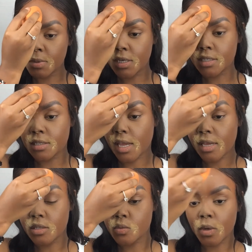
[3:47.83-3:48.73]
because
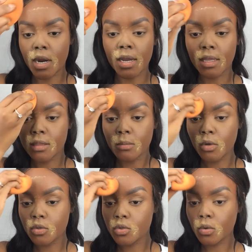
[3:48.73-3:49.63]
that is where I get the
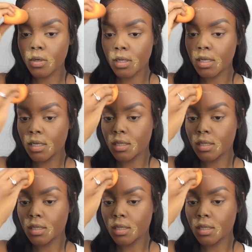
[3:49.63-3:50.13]
most oily.